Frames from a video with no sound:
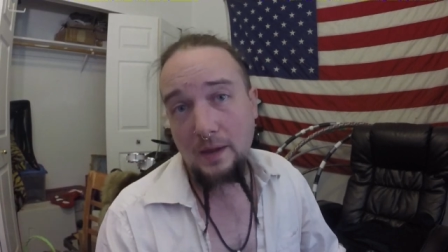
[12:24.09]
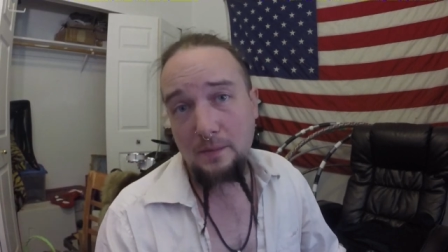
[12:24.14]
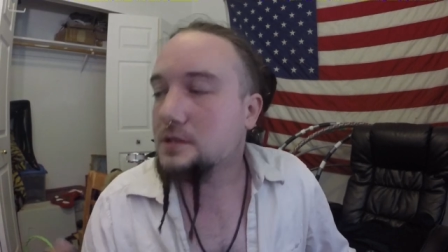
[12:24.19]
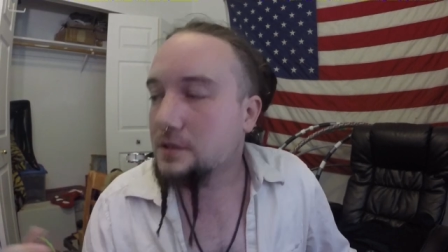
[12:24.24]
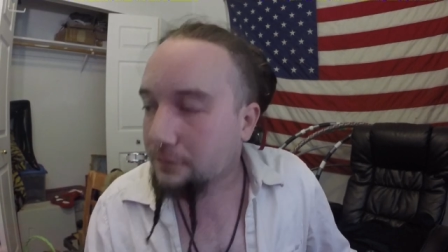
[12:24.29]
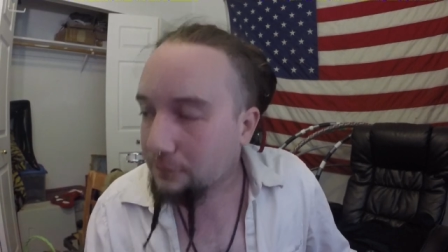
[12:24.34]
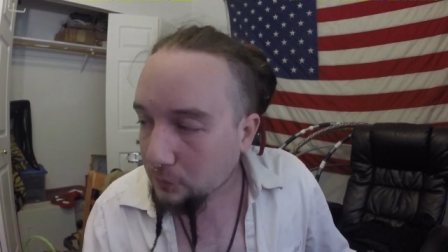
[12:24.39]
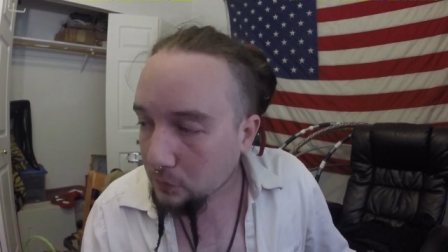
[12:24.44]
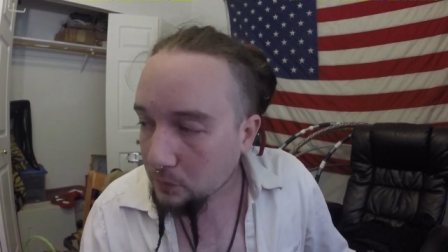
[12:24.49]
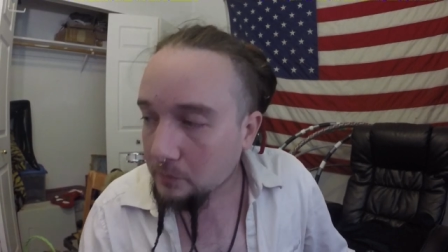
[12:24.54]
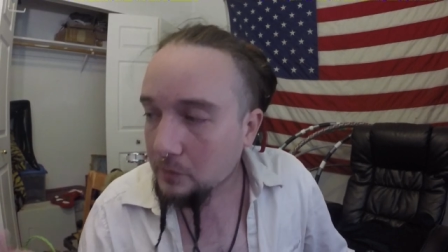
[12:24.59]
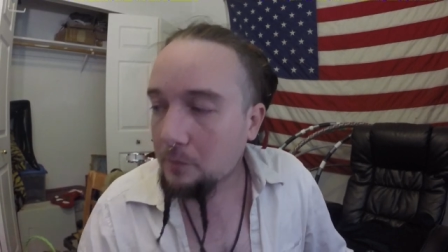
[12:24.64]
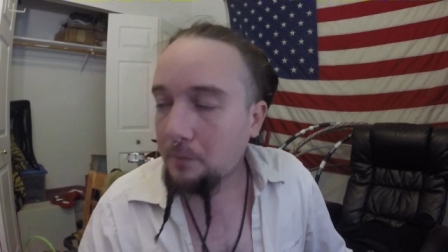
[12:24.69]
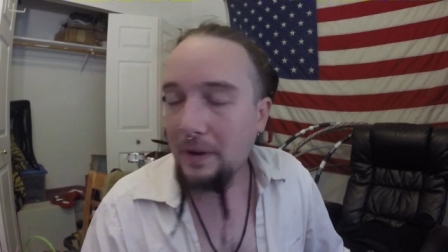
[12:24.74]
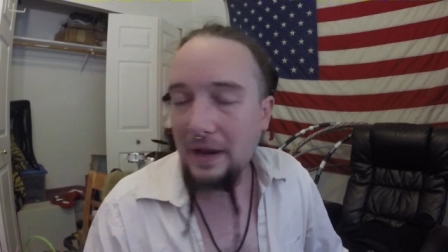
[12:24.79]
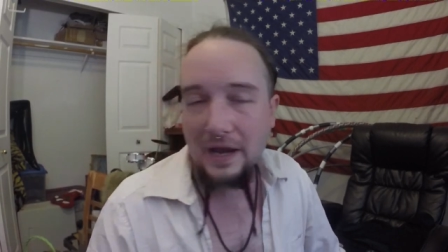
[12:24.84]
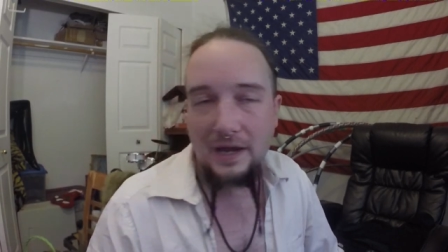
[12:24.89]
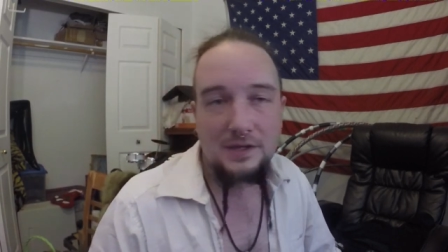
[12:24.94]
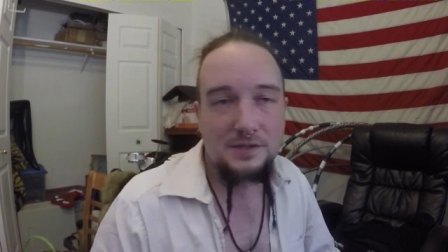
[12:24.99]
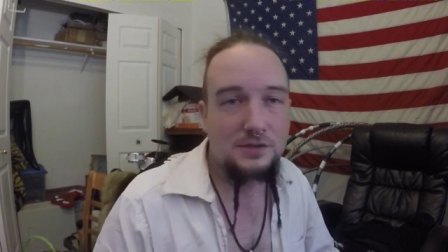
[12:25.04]
He's a former
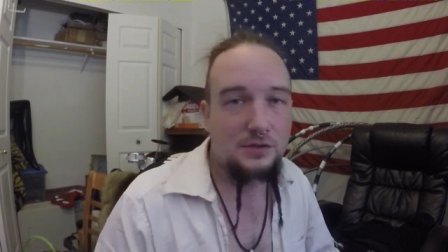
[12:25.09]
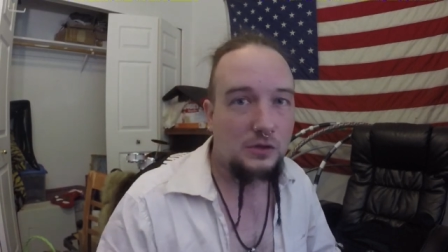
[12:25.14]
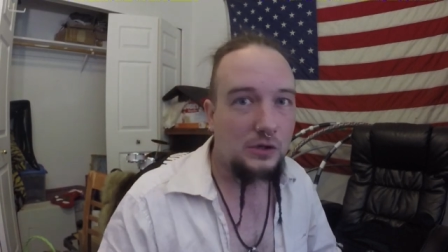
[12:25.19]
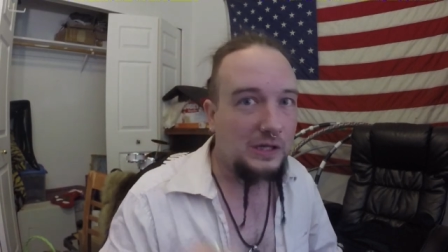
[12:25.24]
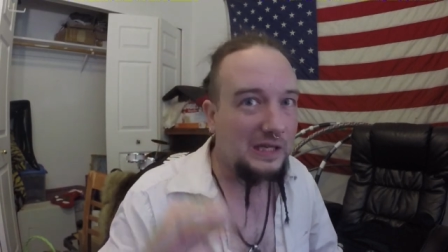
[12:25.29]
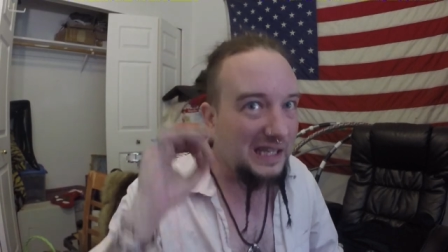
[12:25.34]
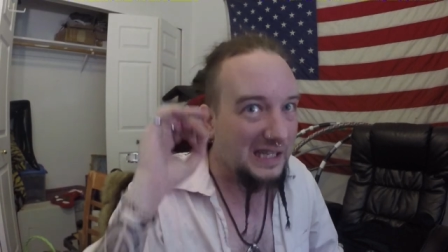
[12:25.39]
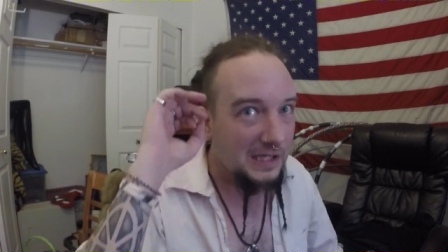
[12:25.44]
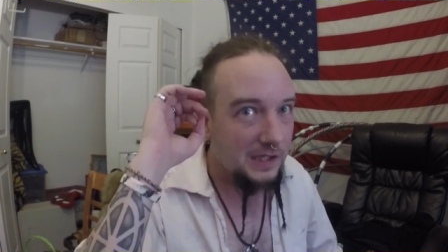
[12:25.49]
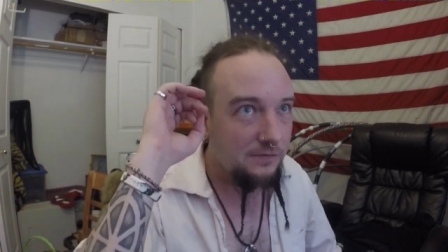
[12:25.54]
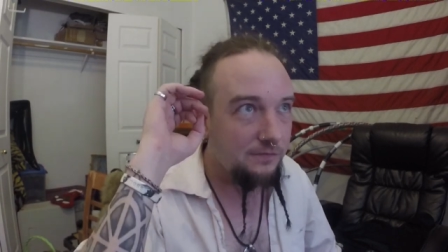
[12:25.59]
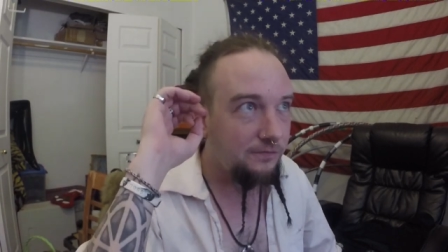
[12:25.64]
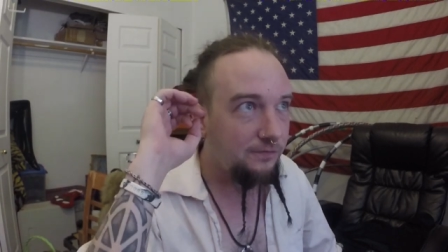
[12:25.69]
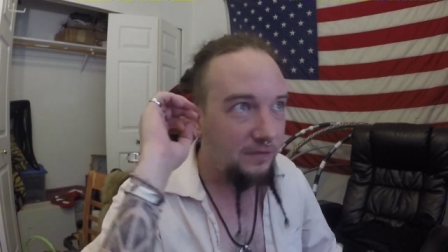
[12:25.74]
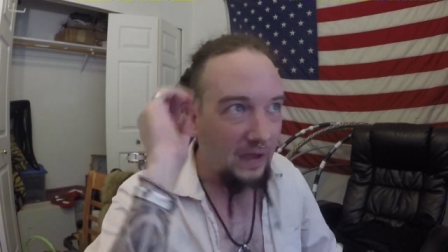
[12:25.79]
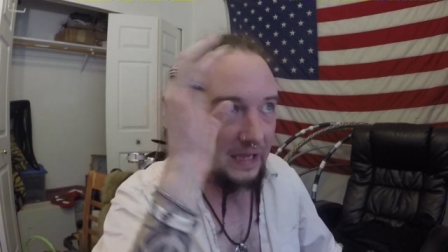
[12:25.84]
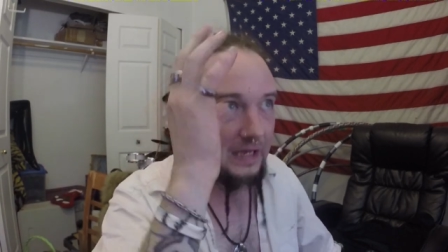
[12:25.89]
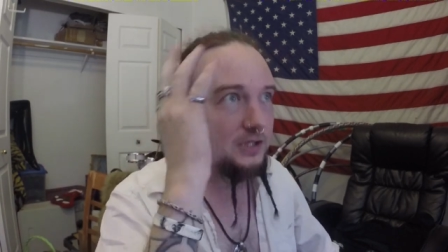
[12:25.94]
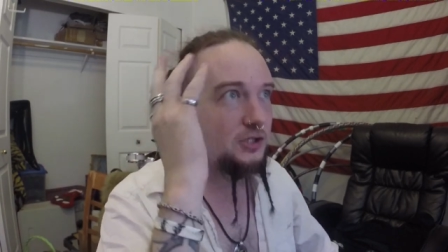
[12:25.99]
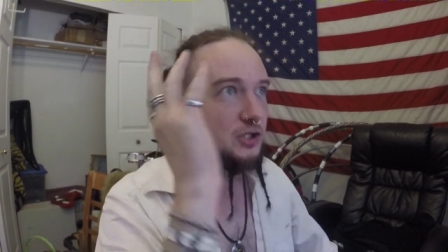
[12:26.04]
pastor,
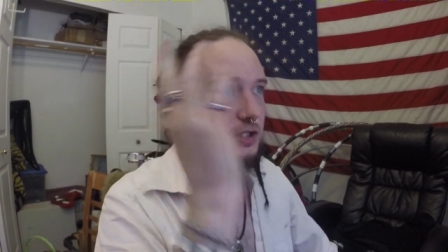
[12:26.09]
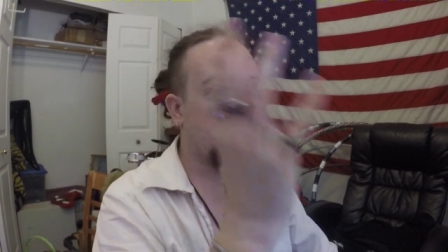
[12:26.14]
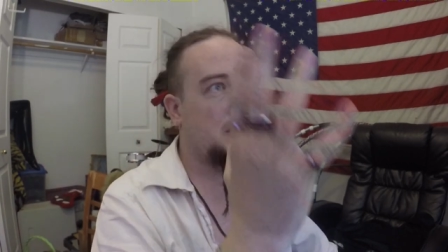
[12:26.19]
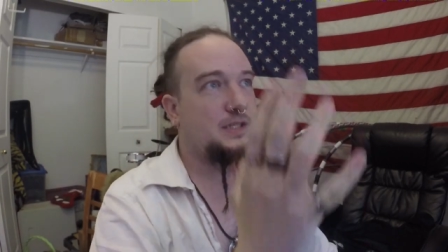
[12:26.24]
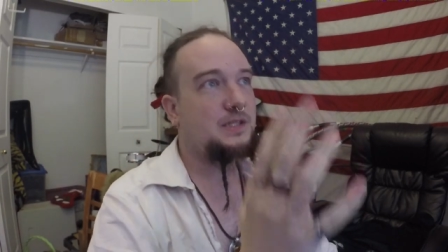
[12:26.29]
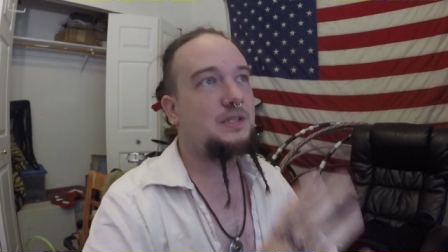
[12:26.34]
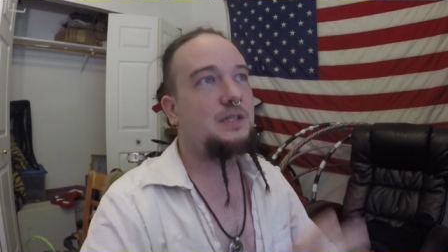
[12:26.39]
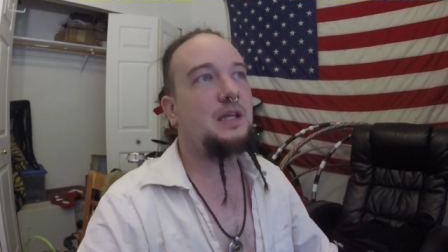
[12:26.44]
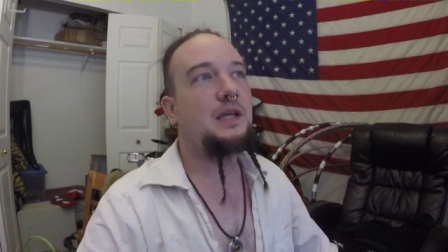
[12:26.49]
evangelist.